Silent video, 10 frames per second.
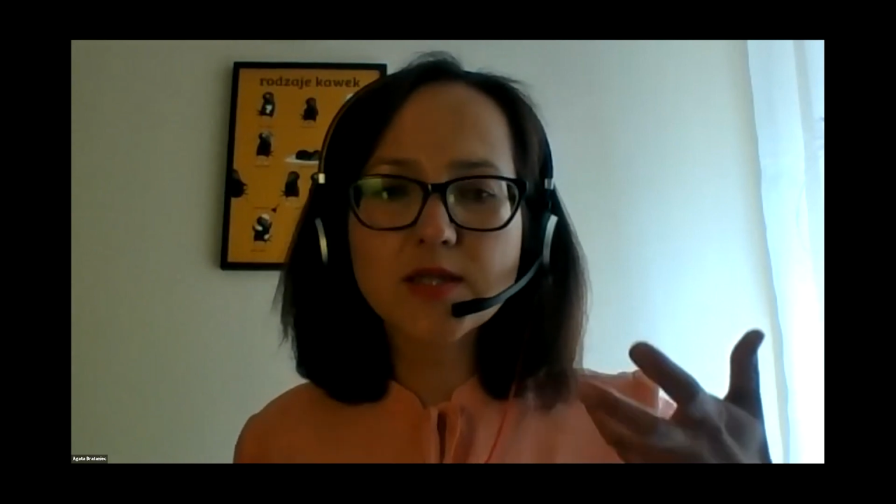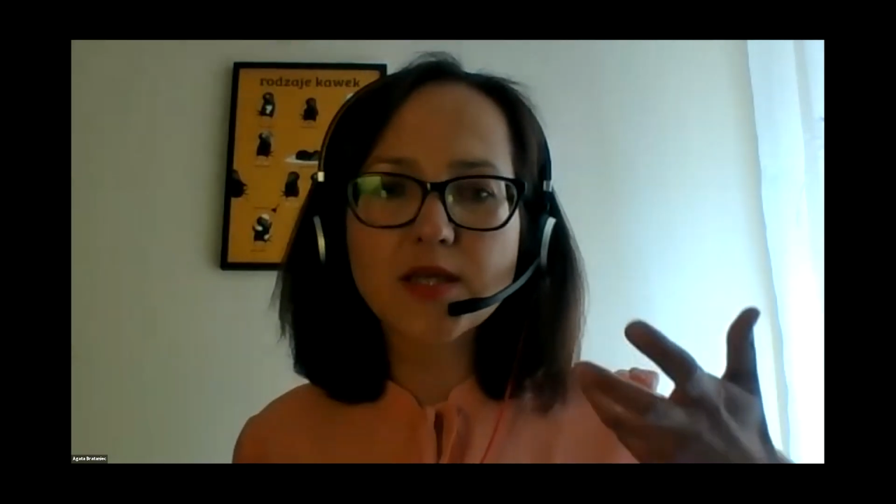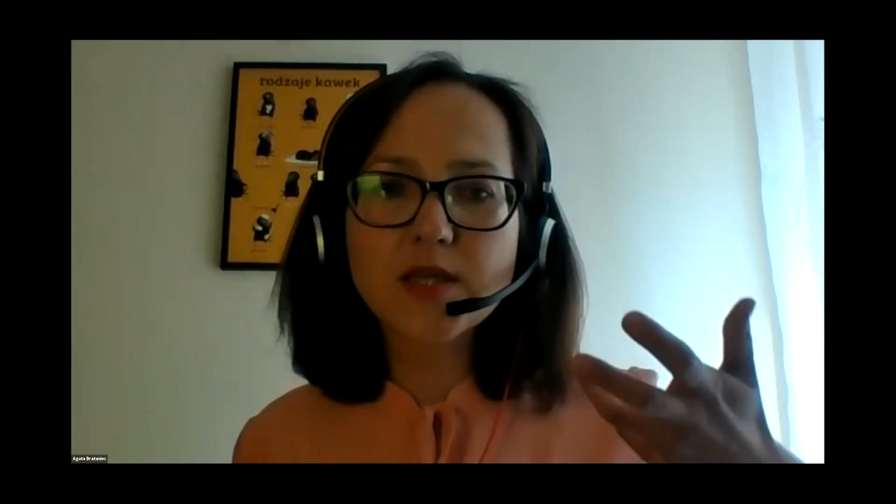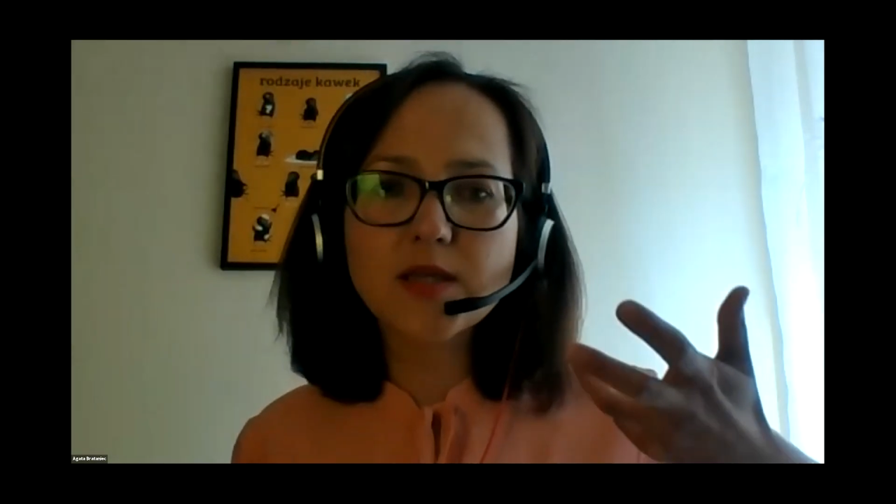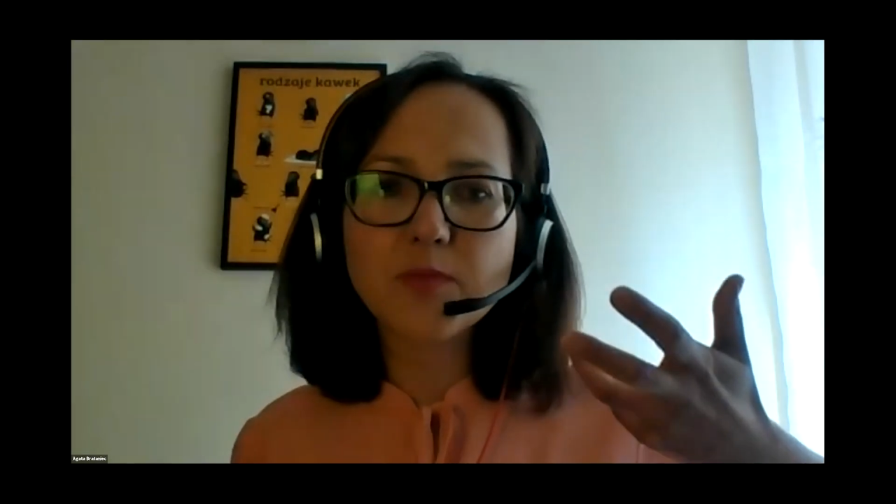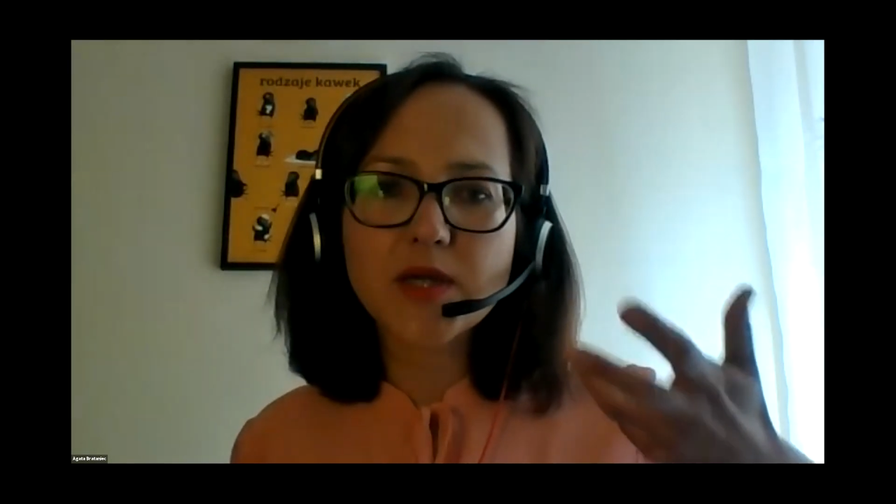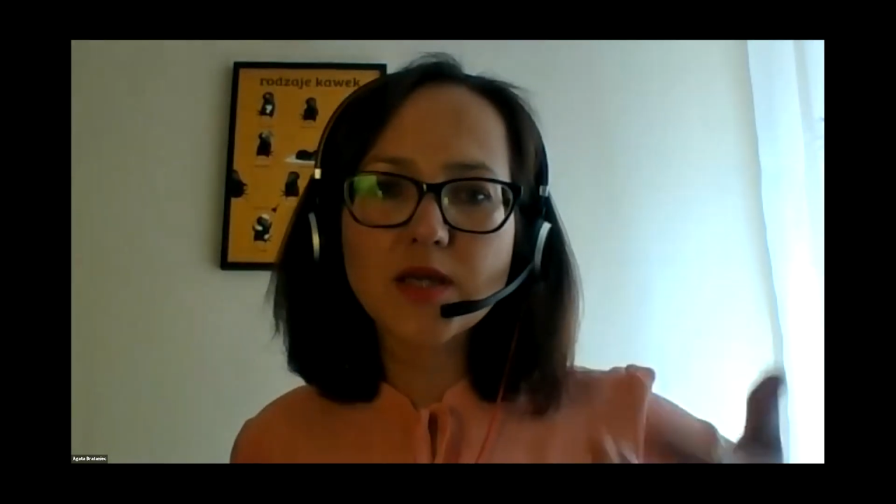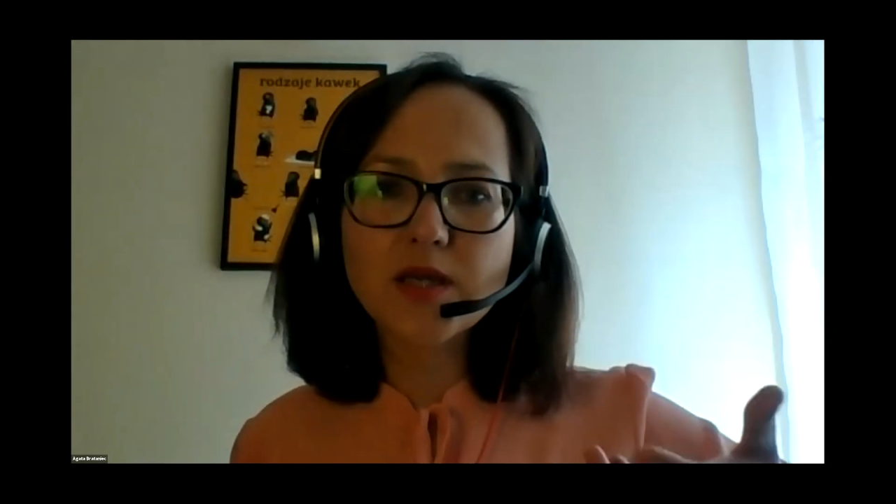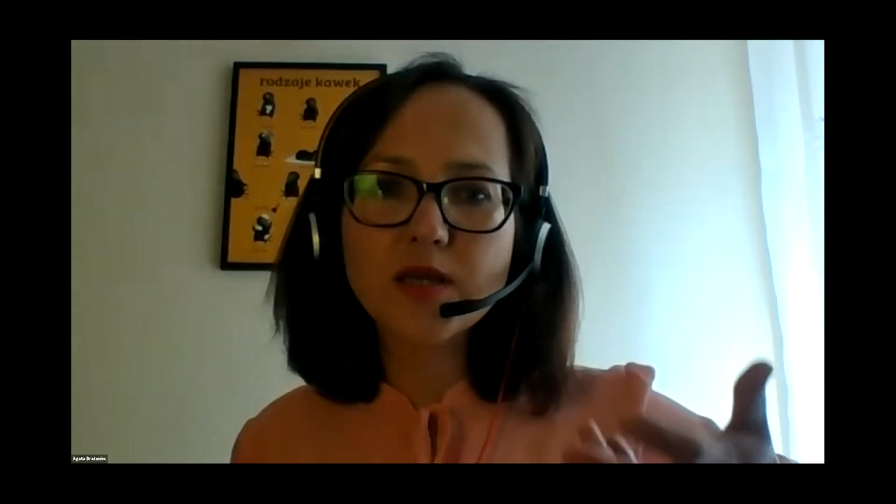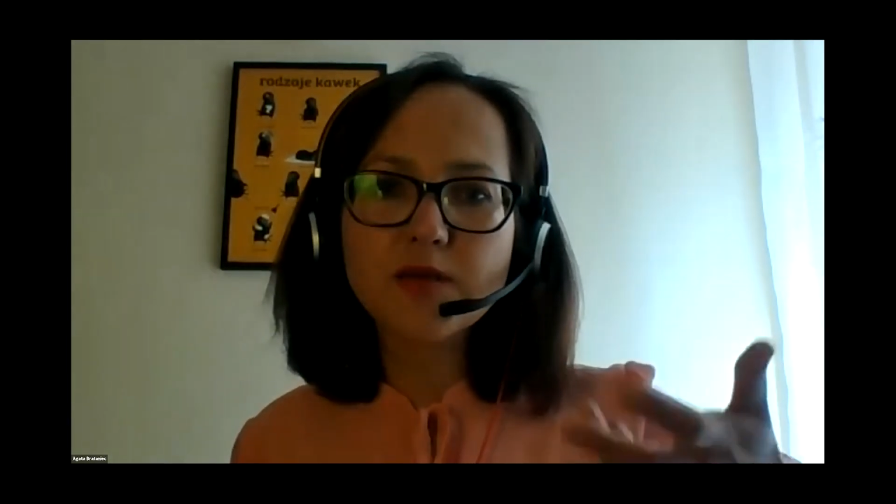they
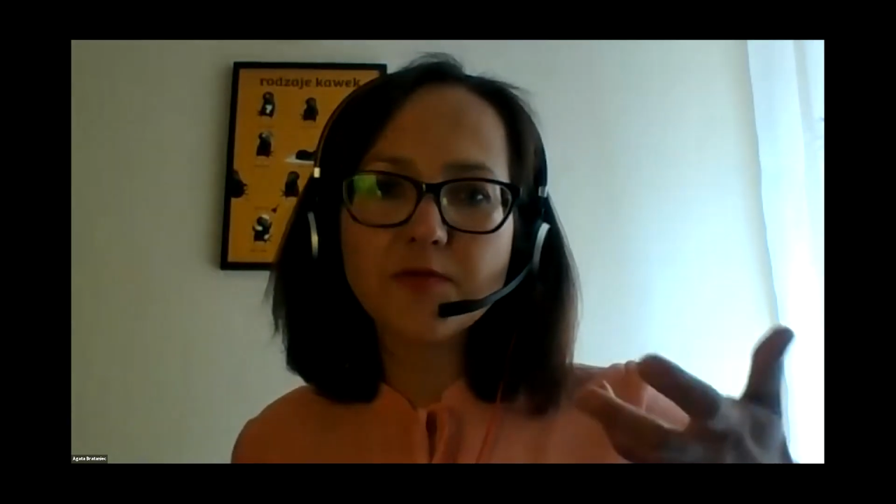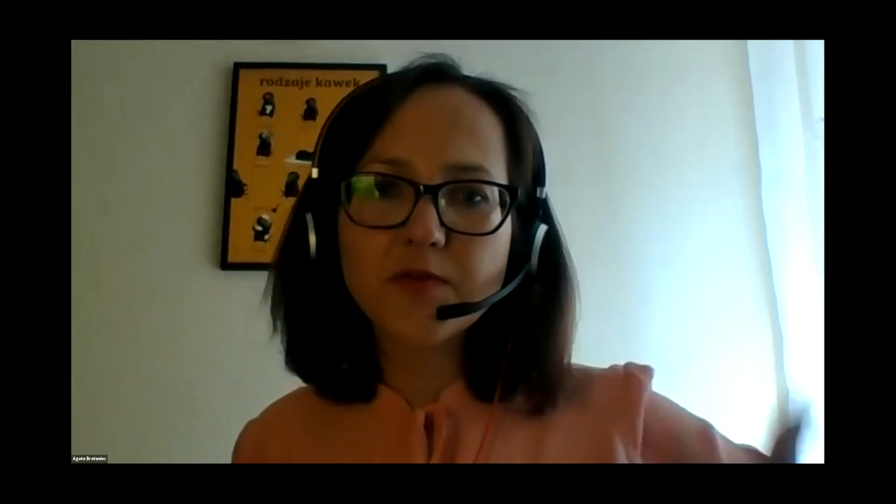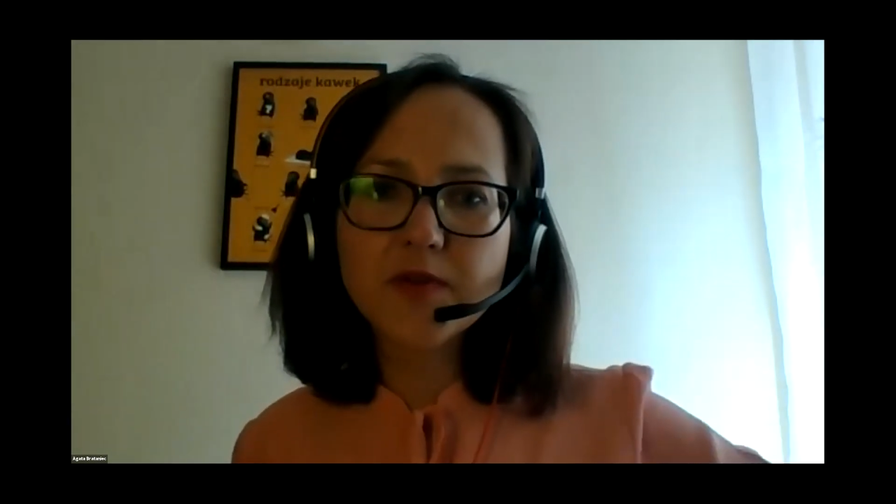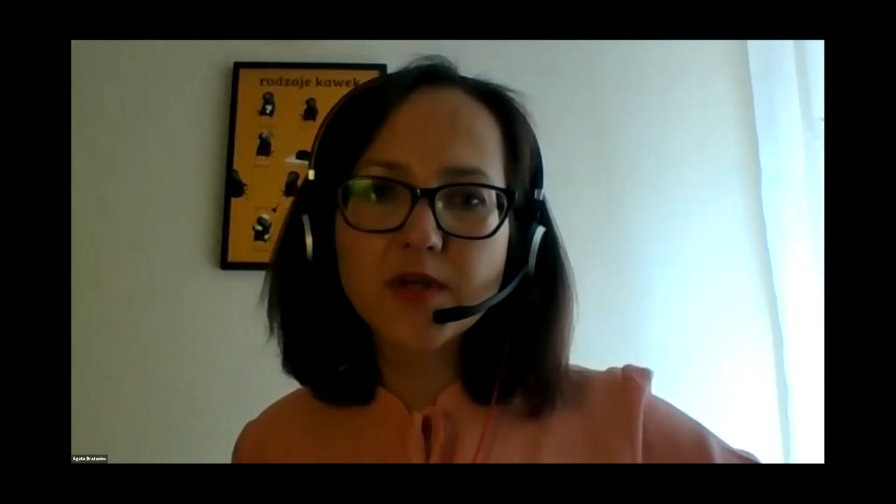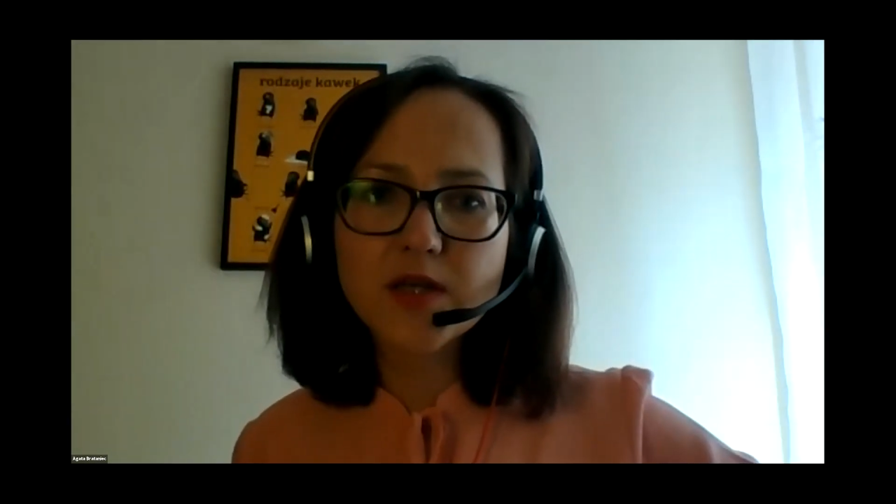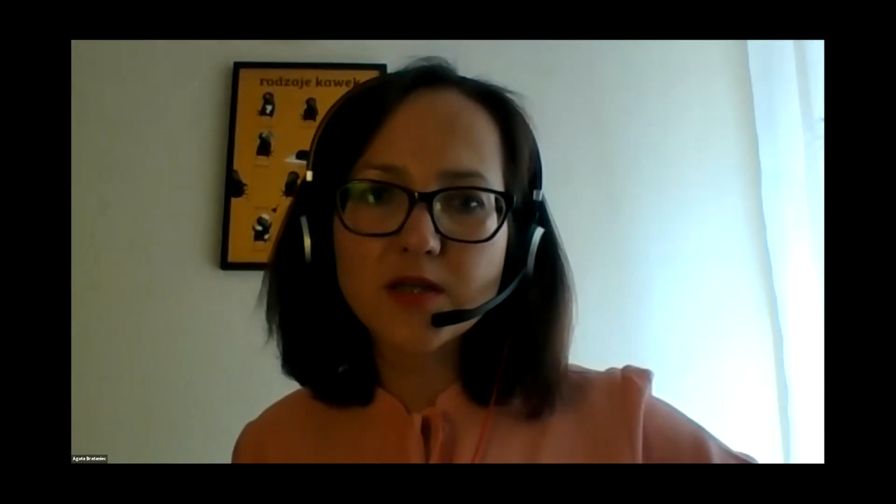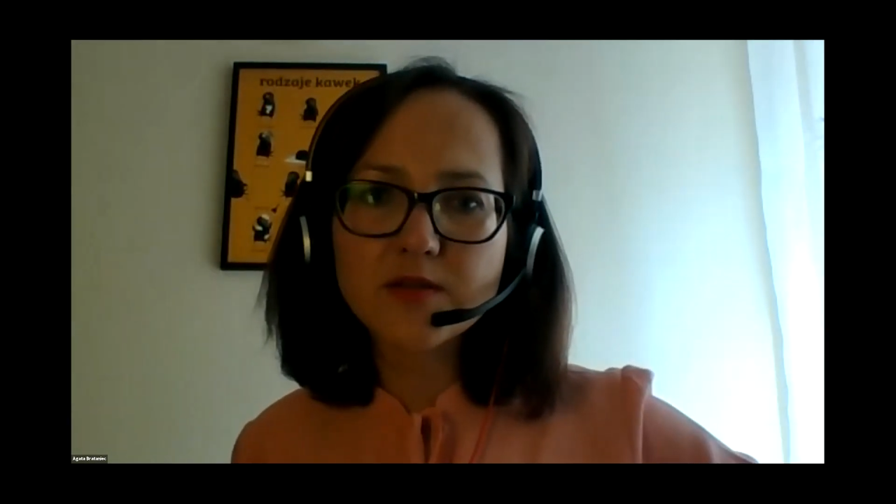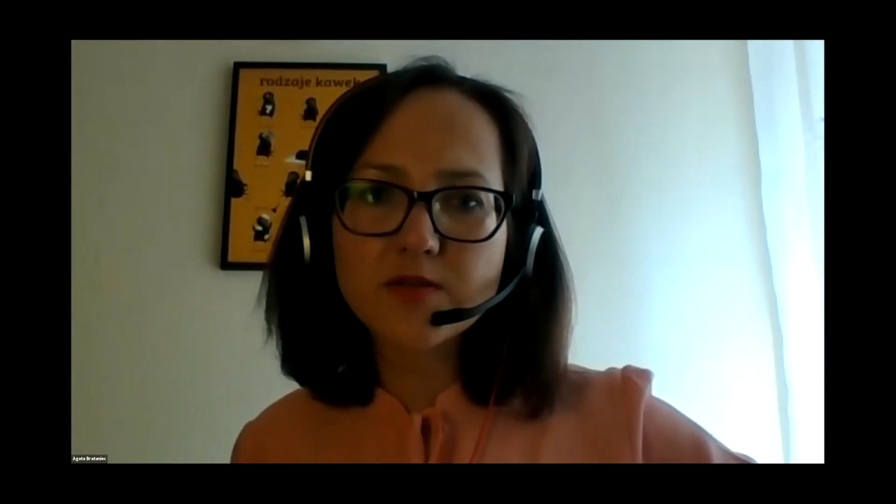may feel